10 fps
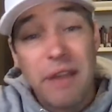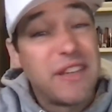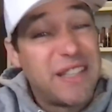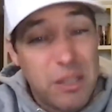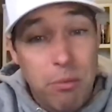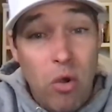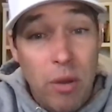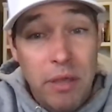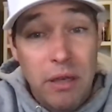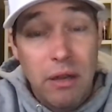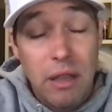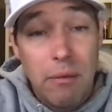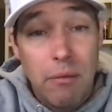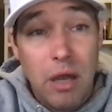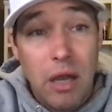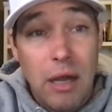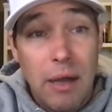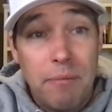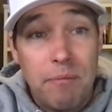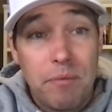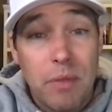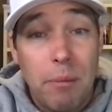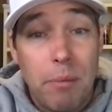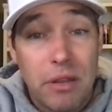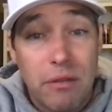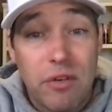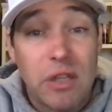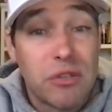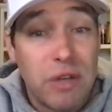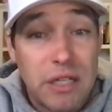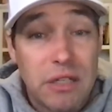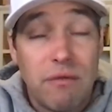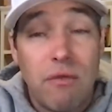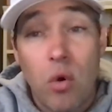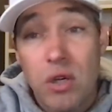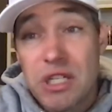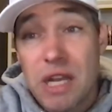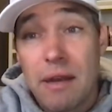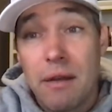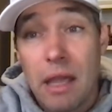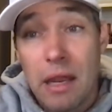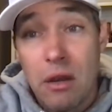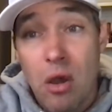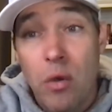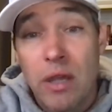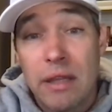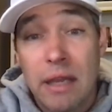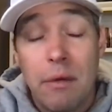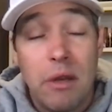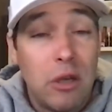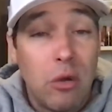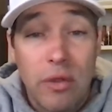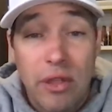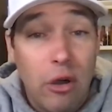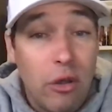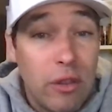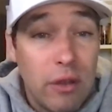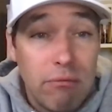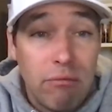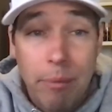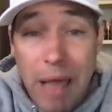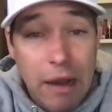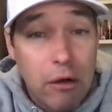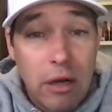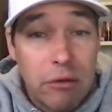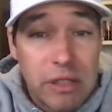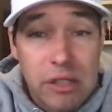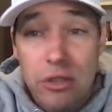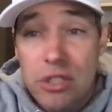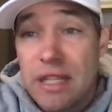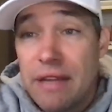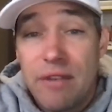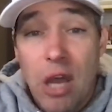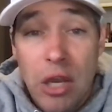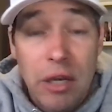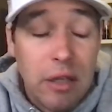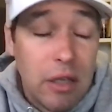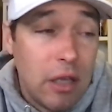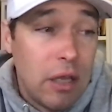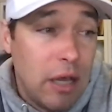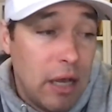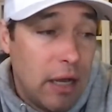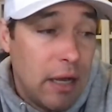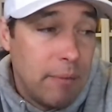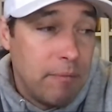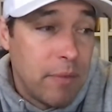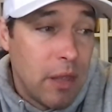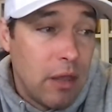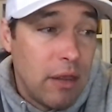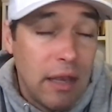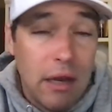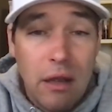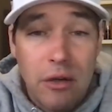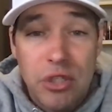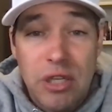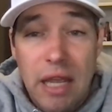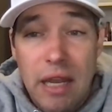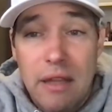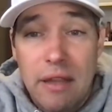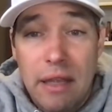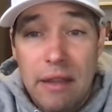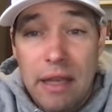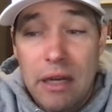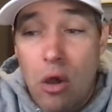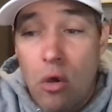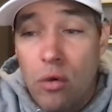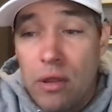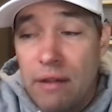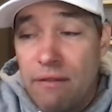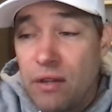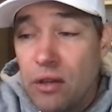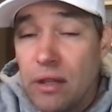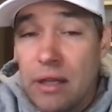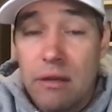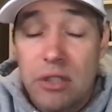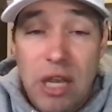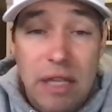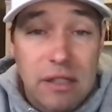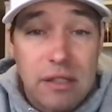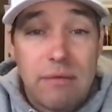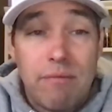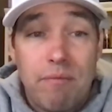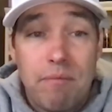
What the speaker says: about the disappointment, but the frustration for Chet and knowing that, you know, with all the background research they've done, they understand and they know and they feel that Chet's